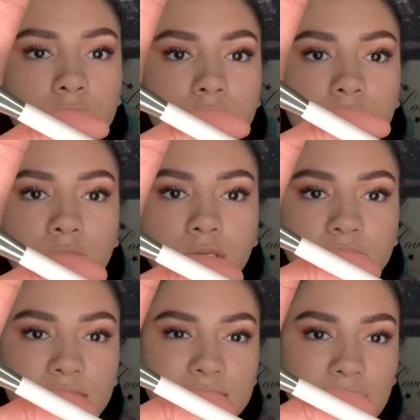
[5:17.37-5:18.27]
it looks
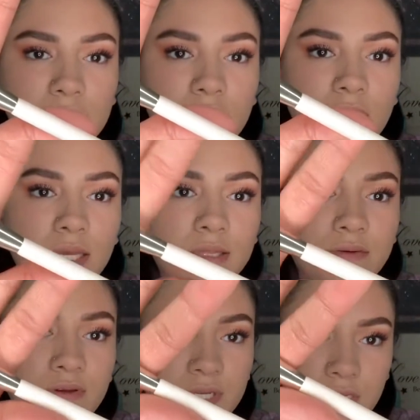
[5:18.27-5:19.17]
exactly like the
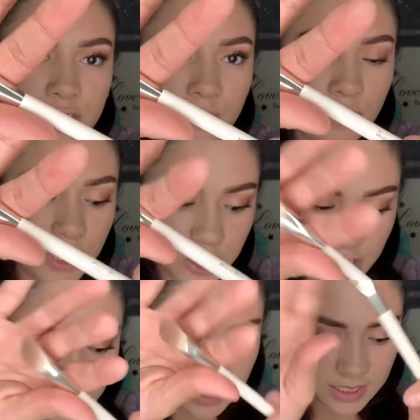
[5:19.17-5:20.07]
foundation brush.
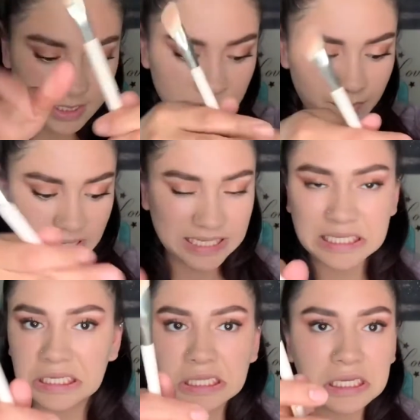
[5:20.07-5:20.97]
This is
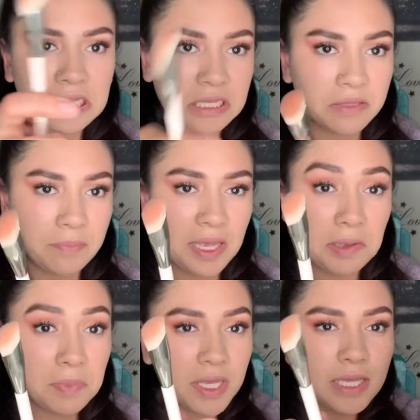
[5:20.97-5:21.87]
basically like the
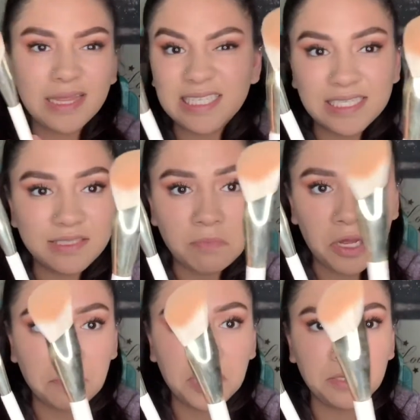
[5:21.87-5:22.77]
baby and this is
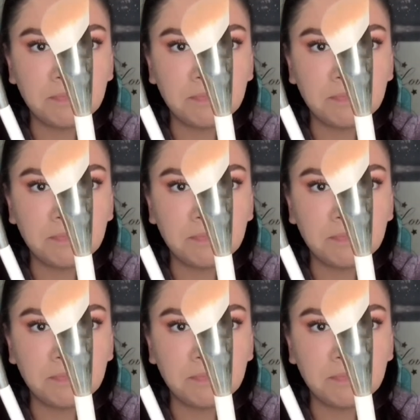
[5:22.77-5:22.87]
mommy.